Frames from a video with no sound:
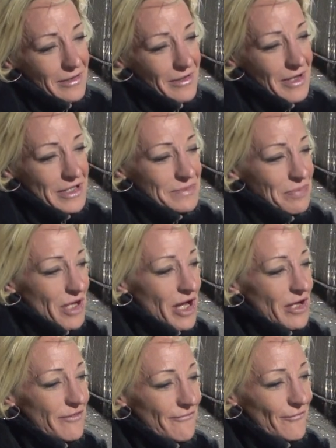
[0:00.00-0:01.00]
his
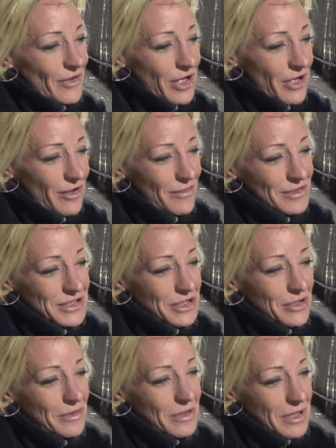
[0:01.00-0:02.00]
blood for you,
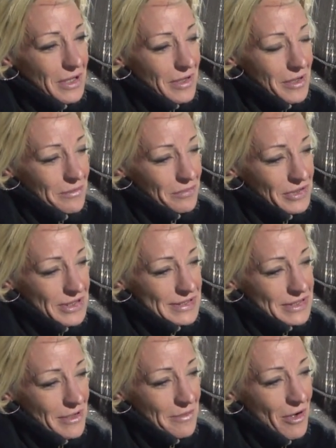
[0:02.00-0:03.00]
too.
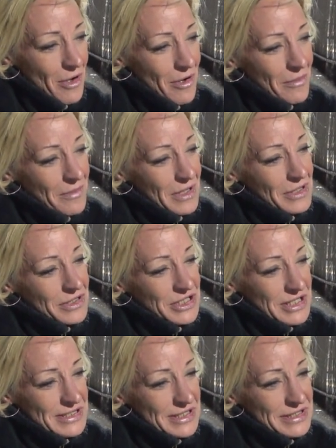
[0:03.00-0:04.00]
Please come home.
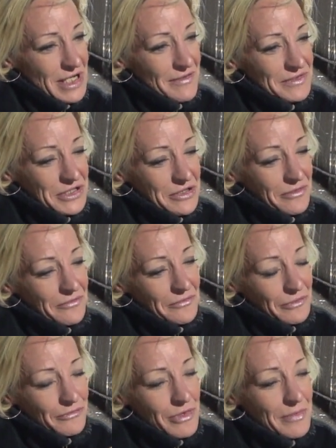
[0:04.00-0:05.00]
Jesus loves you.
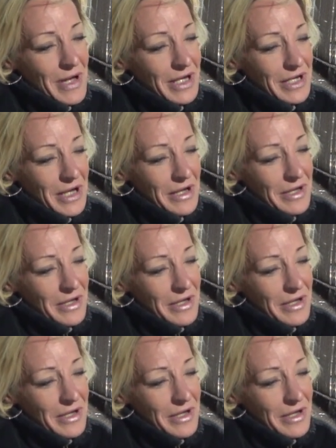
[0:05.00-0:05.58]
Rebecca,